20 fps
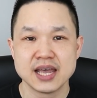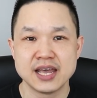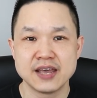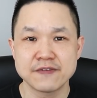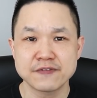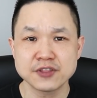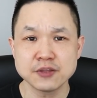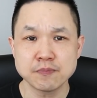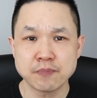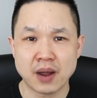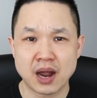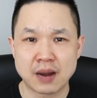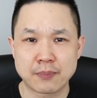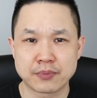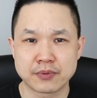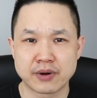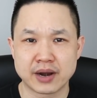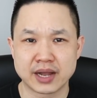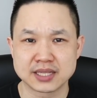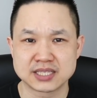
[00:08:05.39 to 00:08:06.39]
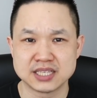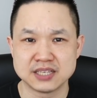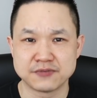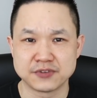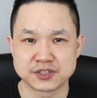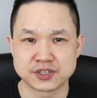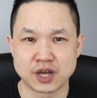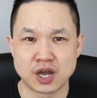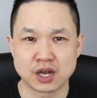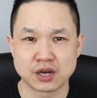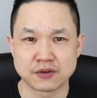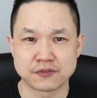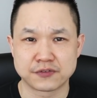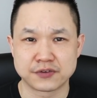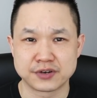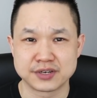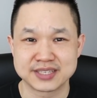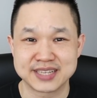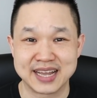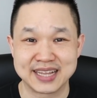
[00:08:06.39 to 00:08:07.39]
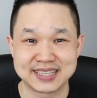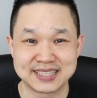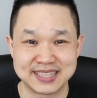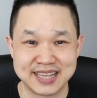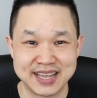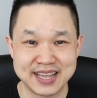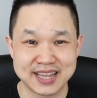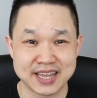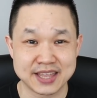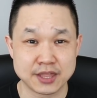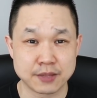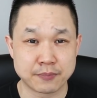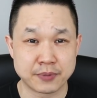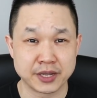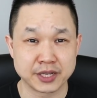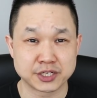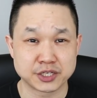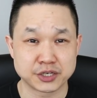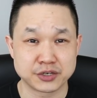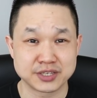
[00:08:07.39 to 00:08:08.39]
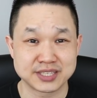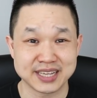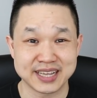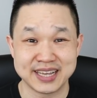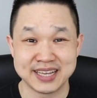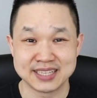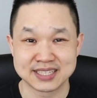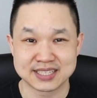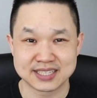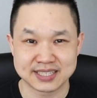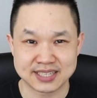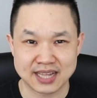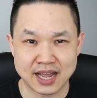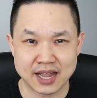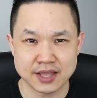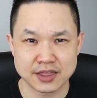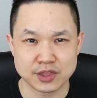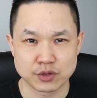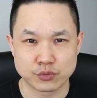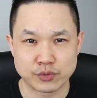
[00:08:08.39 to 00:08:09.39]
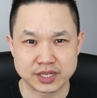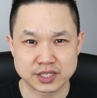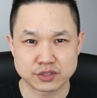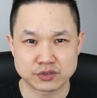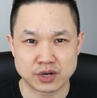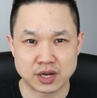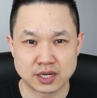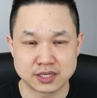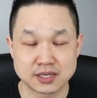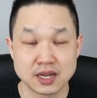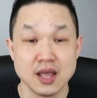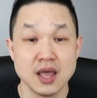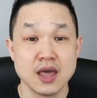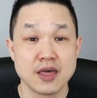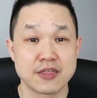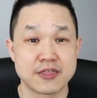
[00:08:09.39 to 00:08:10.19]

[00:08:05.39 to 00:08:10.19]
if the paparazzi photographers had taken the pictures inside the restaurant,